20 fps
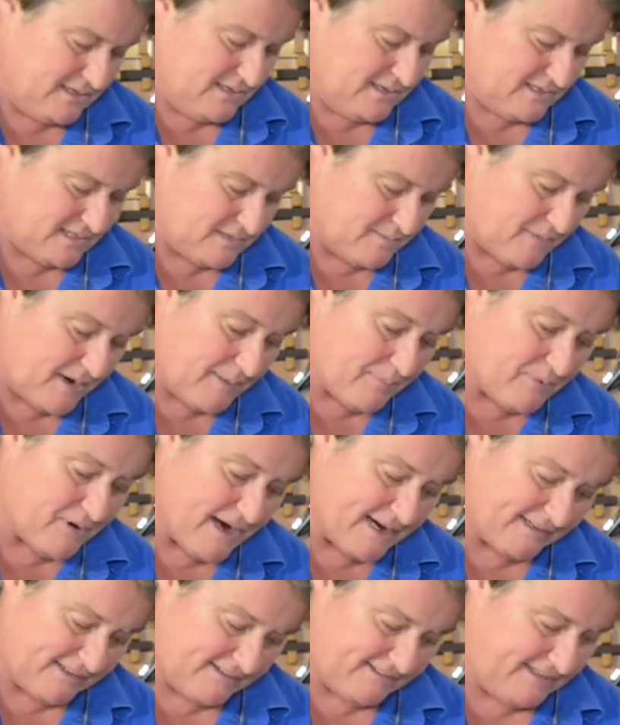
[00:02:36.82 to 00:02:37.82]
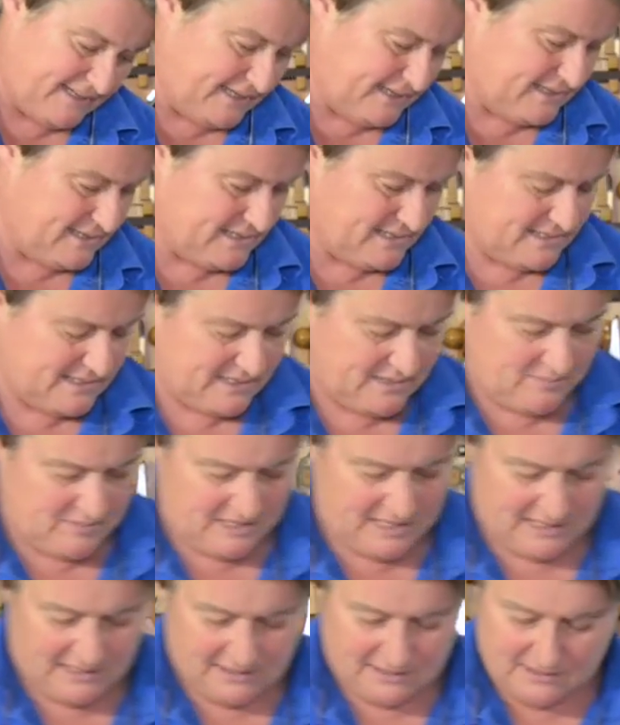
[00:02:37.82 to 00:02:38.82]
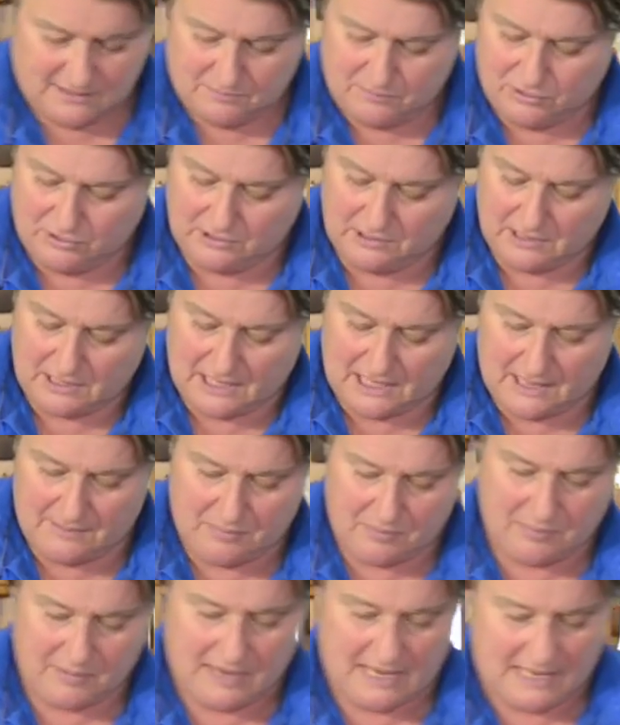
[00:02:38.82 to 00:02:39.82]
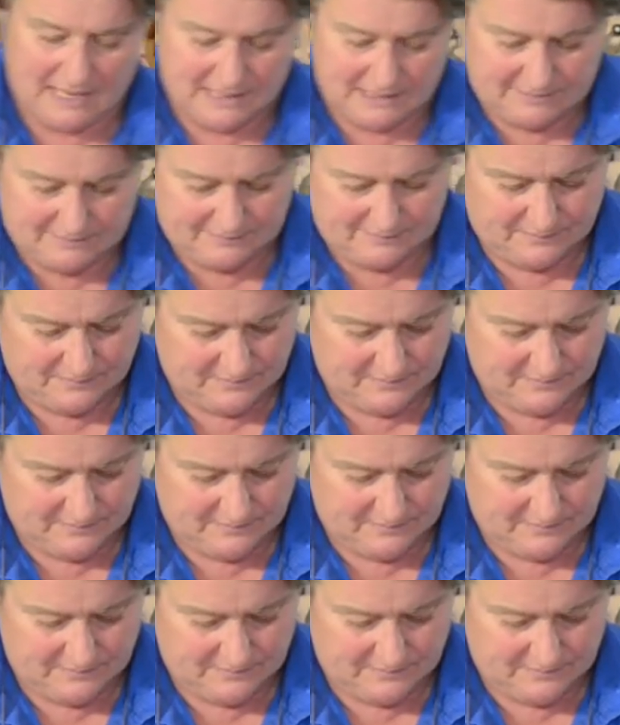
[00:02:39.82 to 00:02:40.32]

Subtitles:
So by practicing, I mean pull the clamp apart,